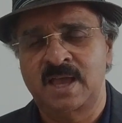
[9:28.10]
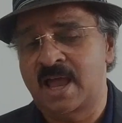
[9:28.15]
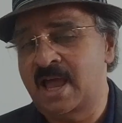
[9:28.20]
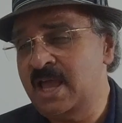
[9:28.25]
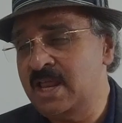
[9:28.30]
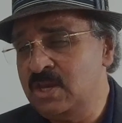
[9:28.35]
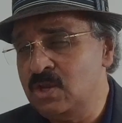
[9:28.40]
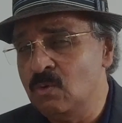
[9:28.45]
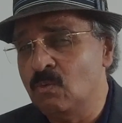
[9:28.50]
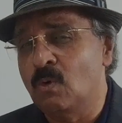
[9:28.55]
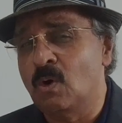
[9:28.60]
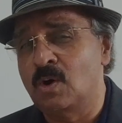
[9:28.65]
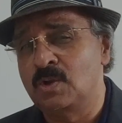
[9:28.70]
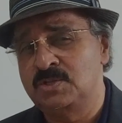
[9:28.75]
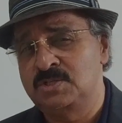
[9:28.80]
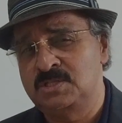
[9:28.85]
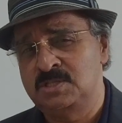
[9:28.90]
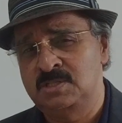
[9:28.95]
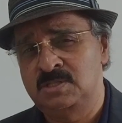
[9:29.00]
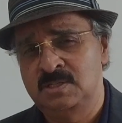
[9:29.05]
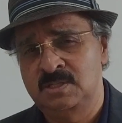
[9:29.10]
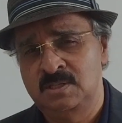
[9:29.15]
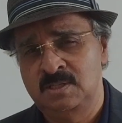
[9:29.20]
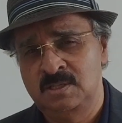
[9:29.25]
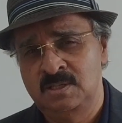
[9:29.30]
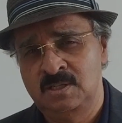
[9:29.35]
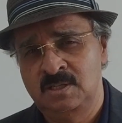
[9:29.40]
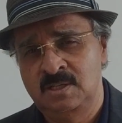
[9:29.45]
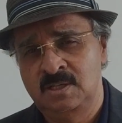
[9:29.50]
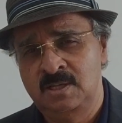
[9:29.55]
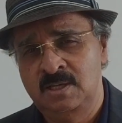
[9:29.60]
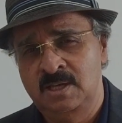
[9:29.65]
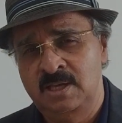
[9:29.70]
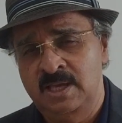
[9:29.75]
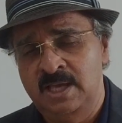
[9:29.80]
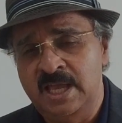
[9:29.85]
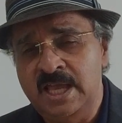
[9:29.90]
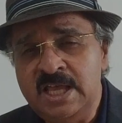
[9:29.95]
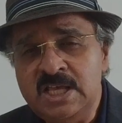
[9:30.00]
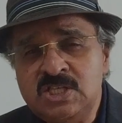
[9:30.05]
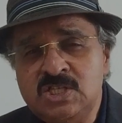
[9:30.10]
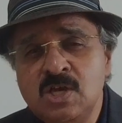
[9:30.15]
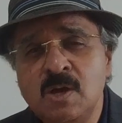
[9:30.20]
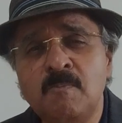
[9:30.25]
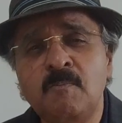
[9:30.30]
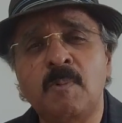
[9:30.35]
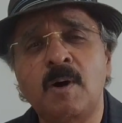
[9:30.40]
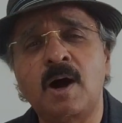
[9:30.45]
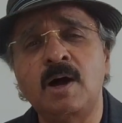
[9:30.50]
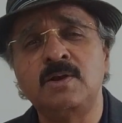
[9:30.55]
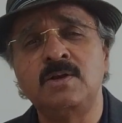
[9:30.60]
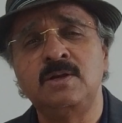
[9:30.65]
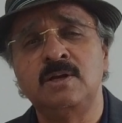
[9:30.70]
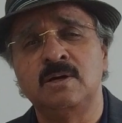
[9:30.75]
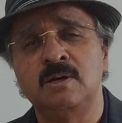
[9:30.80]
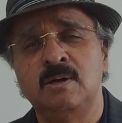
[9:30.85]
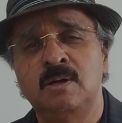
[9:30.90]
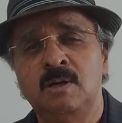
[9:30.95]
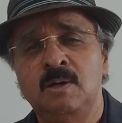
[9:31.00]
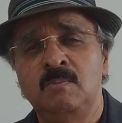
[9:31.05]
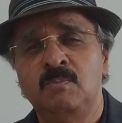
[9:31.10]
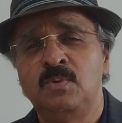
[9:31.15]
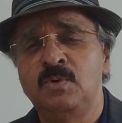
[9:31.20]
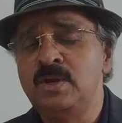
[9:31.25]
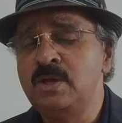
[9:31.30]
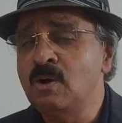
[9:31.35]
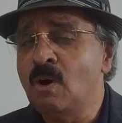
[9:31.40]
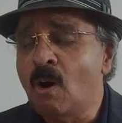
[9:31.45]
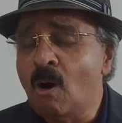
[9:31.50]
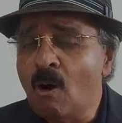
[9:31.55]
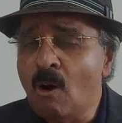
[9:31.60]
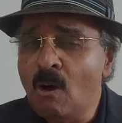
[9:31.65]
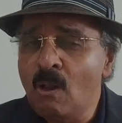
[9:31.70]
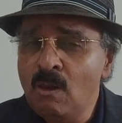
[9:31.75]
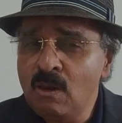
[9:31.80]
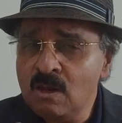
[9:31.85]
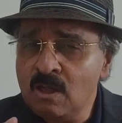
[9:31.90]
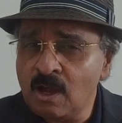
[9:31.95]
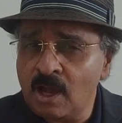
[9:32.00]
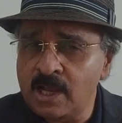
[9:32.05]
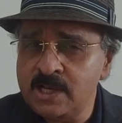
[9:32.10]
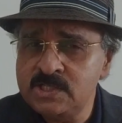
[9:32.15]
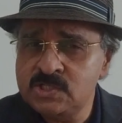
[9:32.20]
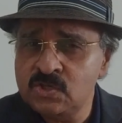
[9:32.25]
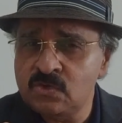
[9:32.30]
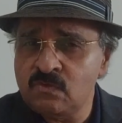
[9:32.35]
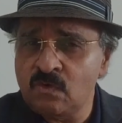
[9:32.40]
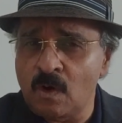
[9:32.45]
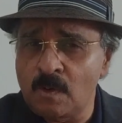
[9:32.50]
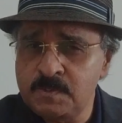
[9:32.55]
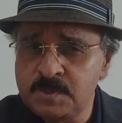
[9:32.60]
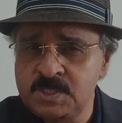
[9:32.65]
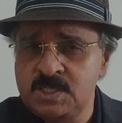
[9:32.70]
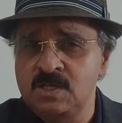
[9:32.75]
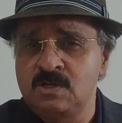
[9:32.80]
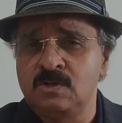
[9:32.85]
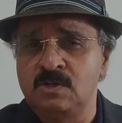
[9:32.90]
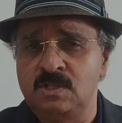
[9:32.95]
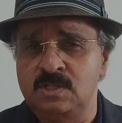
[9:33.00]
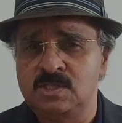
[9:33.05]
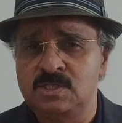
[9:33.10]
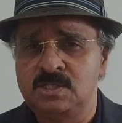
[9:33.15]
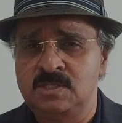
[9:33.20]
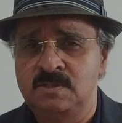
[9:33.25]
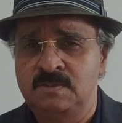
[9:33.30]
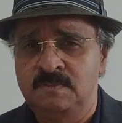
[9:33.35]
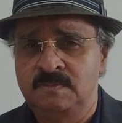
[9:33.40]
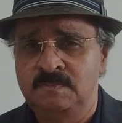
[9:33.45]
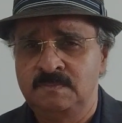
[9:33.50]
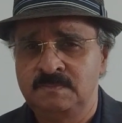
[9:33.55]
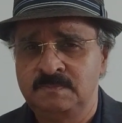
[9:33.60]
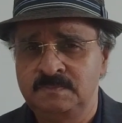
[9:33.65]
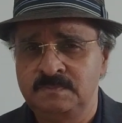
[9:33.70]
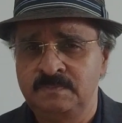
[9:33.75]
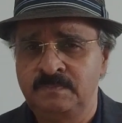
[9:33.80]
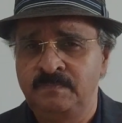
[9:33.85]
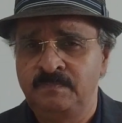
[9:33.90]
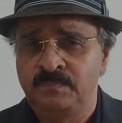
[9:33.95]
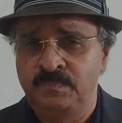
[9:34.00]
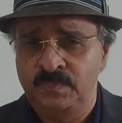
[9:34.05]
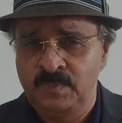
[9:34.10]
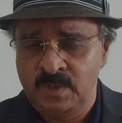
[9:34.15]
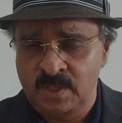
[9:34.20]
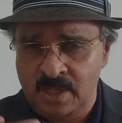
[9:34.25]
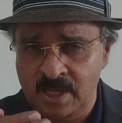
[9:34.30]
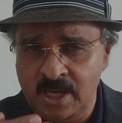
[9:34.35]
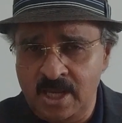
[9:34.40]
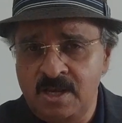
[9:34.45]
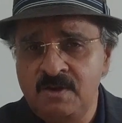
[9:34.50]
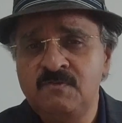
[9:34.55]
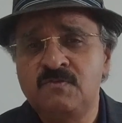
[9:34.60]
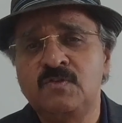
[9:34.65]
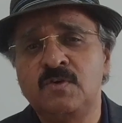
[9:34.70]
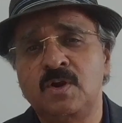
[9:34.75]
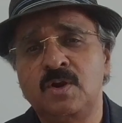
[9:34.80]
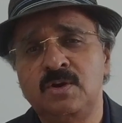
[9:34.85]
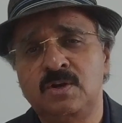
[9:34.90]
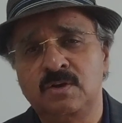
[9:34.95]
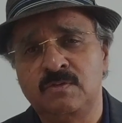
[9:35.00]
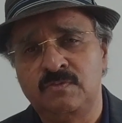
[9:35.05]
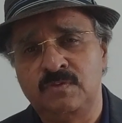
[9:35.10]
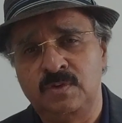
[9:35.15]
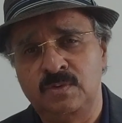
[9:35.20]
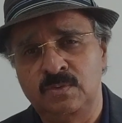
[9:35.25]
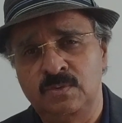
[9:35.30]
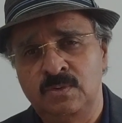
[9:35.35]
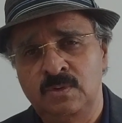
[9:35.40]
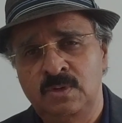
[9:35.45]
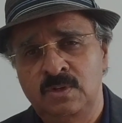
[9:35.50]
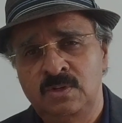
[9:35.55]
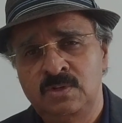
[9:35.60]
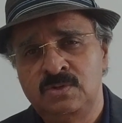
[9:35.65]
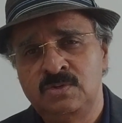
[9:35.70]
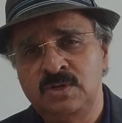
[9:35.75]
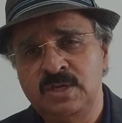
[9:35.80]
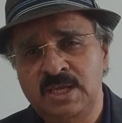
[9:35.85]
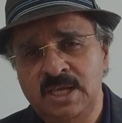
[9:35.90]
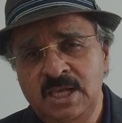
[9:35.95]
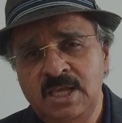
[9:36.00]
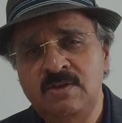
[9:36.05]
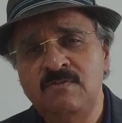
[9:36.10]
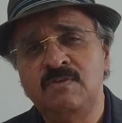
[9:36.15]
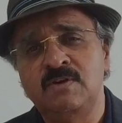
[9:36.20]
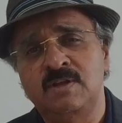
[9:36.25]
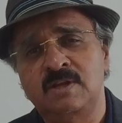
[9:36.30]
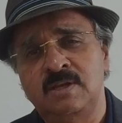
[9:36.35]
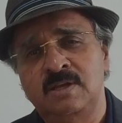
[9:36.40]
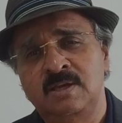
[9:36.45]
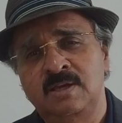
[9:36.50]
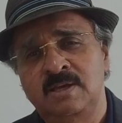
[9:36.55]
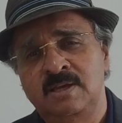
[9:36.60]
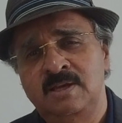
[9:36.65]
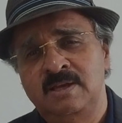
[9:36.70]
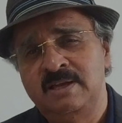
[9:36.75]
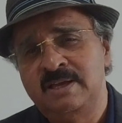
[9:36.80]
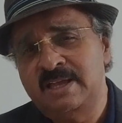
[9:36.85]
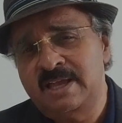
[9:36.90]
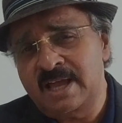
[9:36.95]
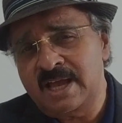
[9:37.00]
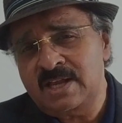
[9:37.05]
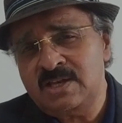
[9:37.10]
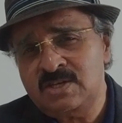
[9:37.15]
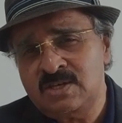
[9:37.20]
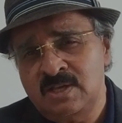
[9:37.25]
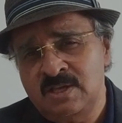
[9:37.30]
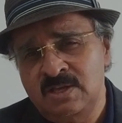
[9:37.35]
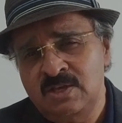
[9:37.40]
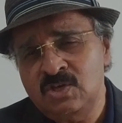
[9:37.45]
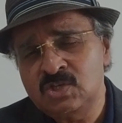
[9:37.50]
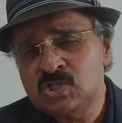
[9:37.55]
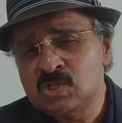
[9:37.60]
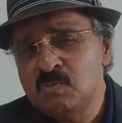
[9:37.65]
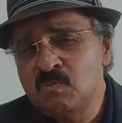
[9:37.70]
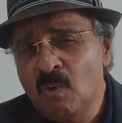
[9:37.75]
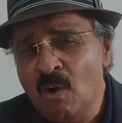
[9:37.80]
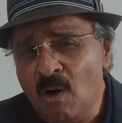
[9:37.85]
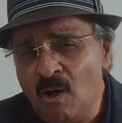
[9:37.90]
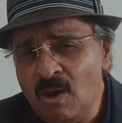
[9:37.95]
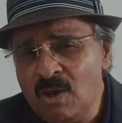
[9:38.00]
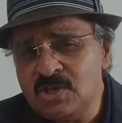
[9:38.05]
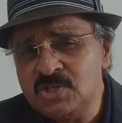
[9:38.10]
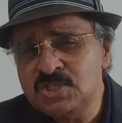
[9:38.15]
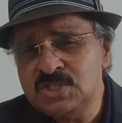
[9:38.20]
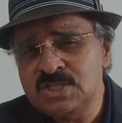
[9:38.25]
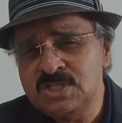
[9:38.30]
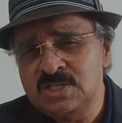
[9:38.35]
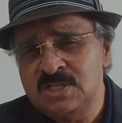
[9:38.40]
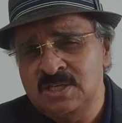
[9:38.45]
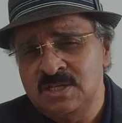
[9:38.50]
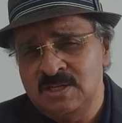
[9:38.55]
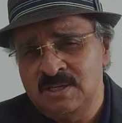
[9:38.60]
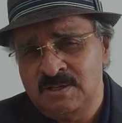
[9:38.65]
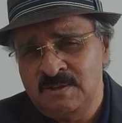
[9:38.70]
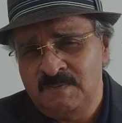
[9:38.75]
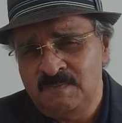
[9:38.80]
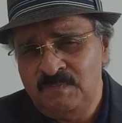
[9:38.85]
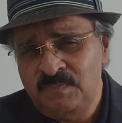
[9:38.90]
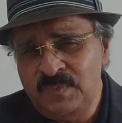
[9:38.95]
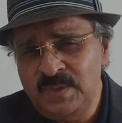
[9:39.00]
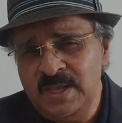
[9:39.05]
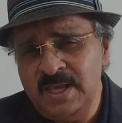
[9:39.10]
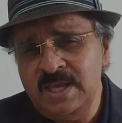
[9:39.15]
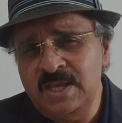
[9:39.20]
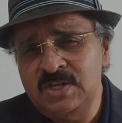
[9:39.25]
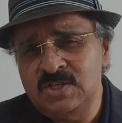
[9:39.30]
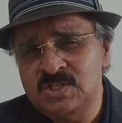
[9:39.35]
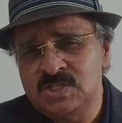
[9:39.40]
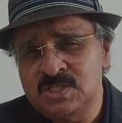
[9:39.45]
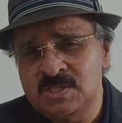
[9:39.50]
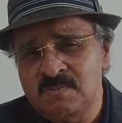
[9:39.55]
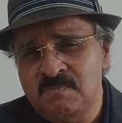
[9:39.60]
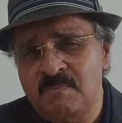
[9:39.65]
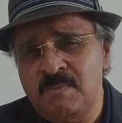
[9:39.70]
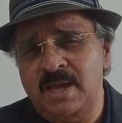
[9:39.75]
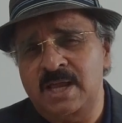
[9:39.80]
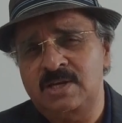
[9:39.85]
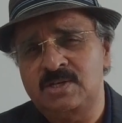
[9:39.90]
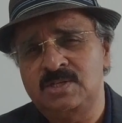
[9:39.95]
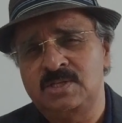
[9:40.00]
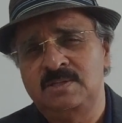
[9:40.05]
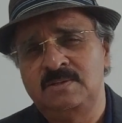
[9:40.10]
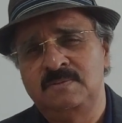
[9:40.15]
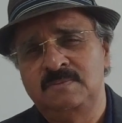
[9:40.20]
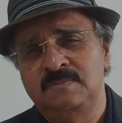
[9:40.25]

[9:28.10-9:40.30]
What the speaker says: and your wants? Is your partner putting all kinds of obstacles in front of you to even get your smallest needs met?